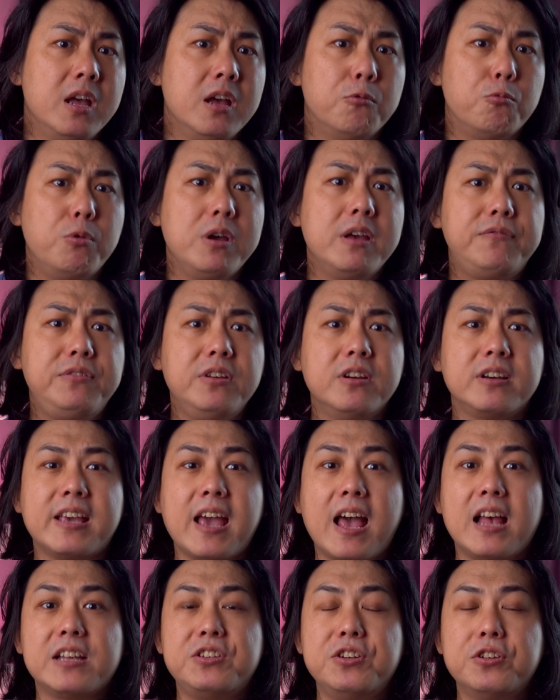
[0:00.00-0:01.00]
With your
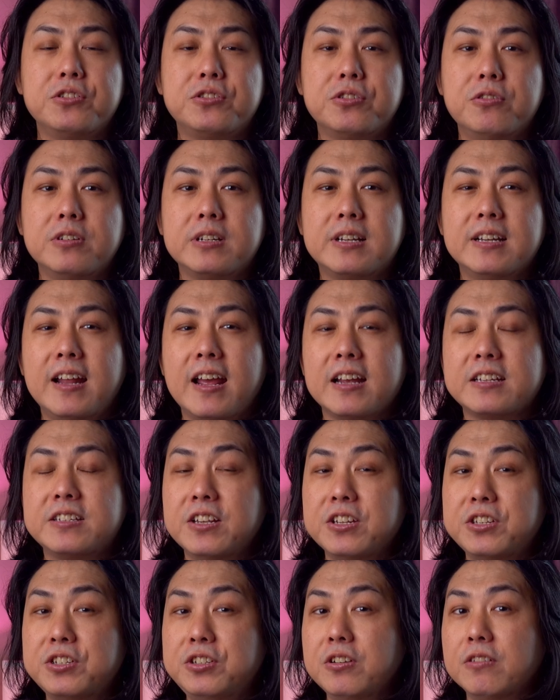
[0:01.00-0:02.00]
Casiotone
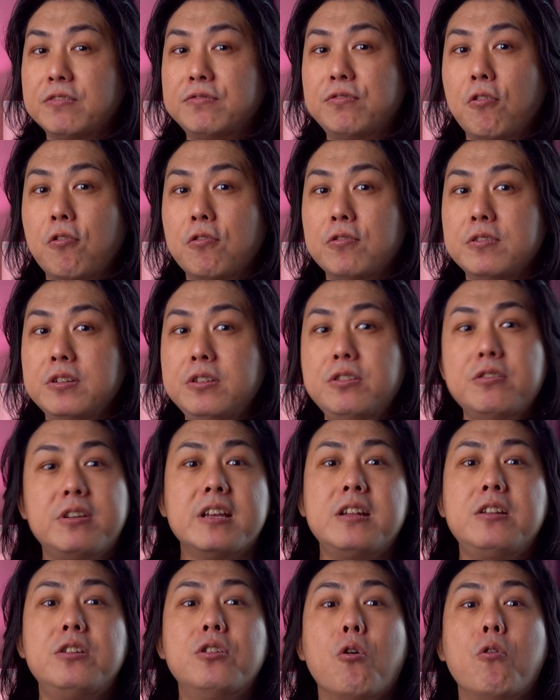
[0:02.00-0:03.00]
connected to your phone, you
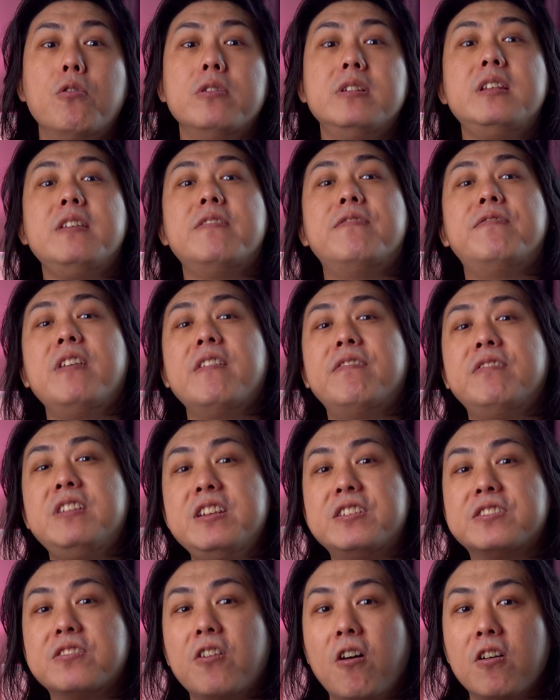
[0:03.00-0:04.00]
can load the
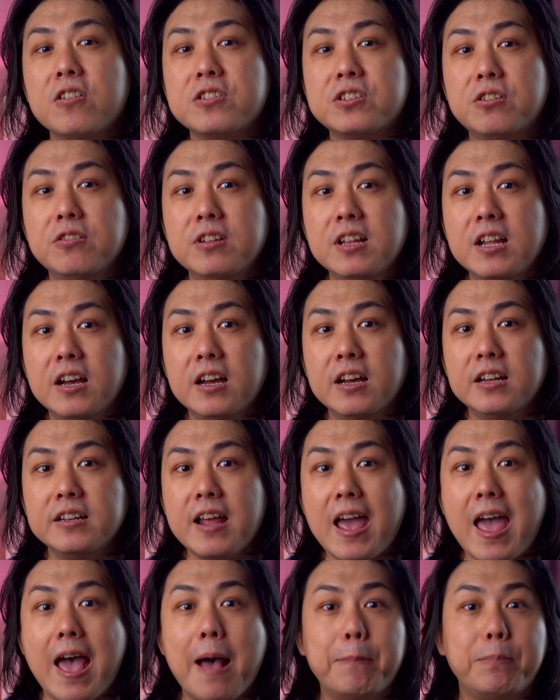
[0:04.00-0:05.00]
50 songs to
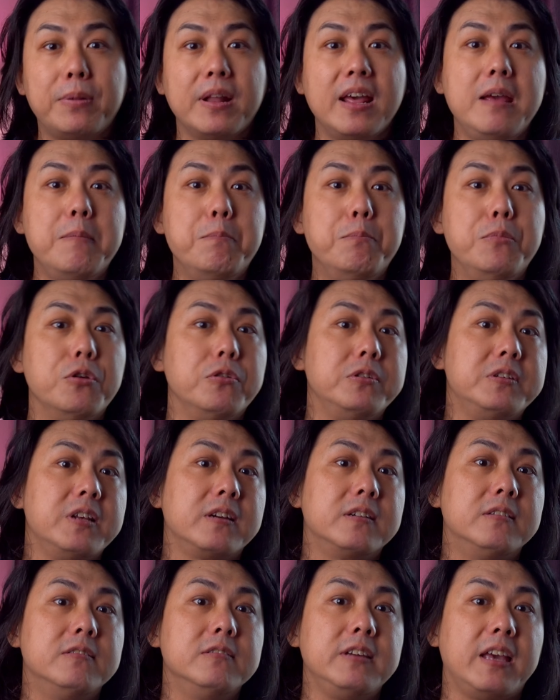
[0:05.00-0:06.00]
learn and play
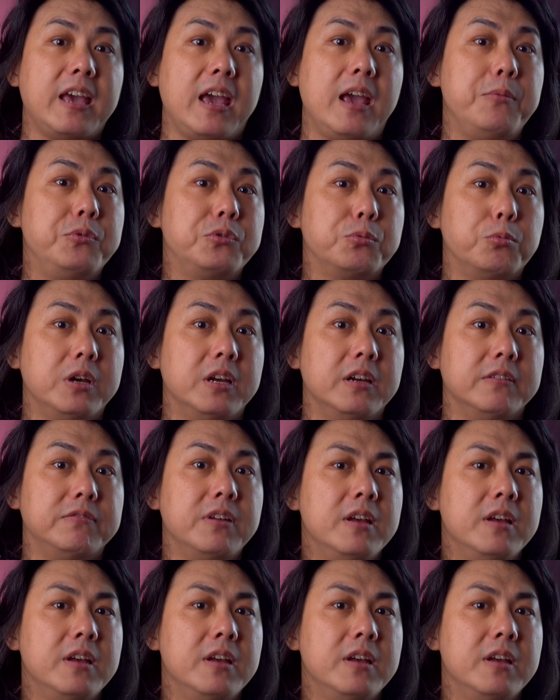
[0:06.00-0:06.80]
musical games with.